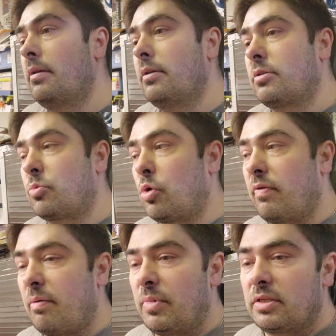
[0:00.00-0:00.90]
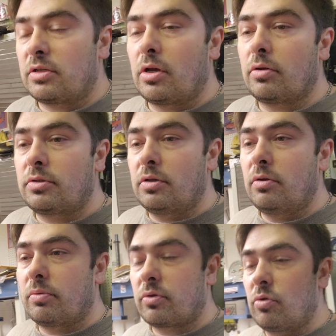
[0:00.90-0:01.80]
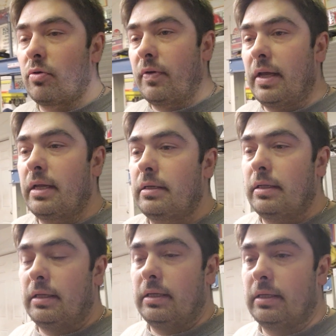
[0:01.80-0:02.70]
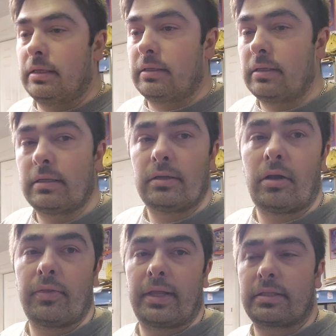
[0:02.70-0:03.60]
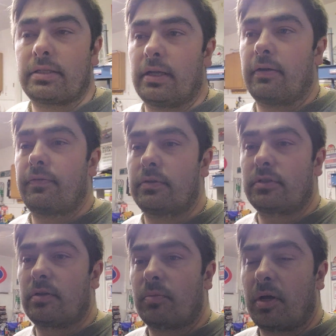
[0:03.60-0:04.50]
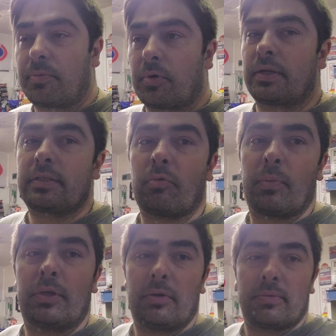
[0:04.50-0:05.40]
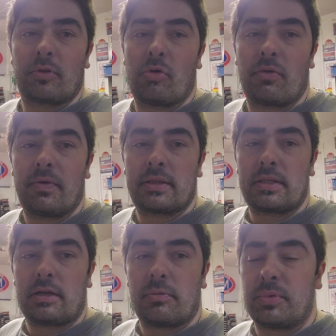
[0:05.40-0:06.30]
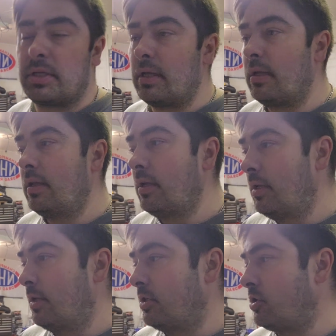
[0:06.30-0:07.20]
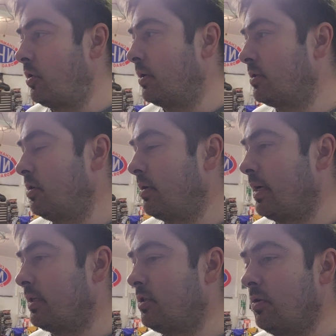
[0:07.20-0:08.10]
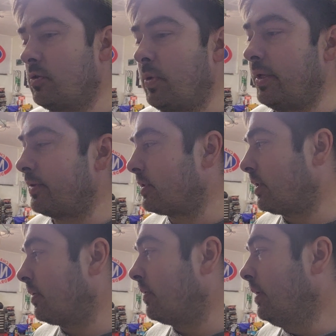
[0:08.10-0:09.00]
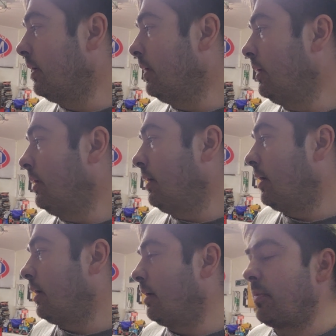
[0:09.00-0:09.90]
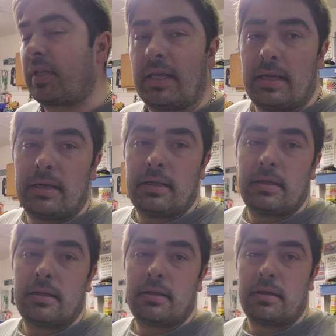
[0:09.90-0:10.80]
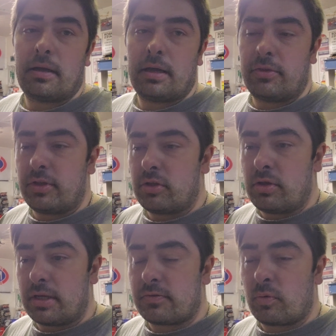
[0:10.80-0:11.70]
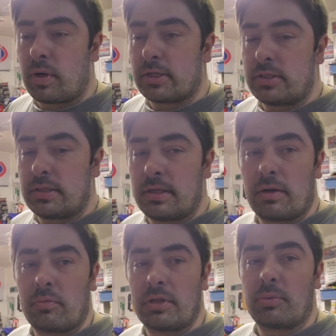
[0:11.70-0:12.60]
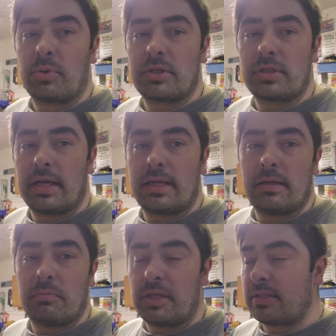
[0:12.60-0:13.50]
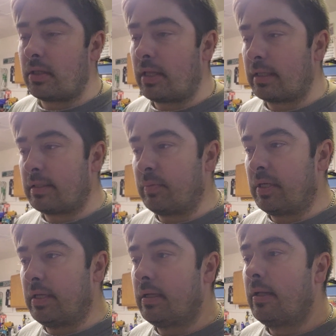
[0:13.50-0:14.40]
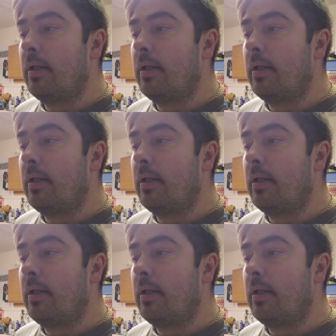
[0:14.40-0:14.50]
some Corvette meets to go to with the Corvette and all that stuff, and some upgrades that we'll be doing with the Corvette that I'll be showing to you guys too as well. So again, thank you guys for watching. I really appreciate it. It means a lot to me.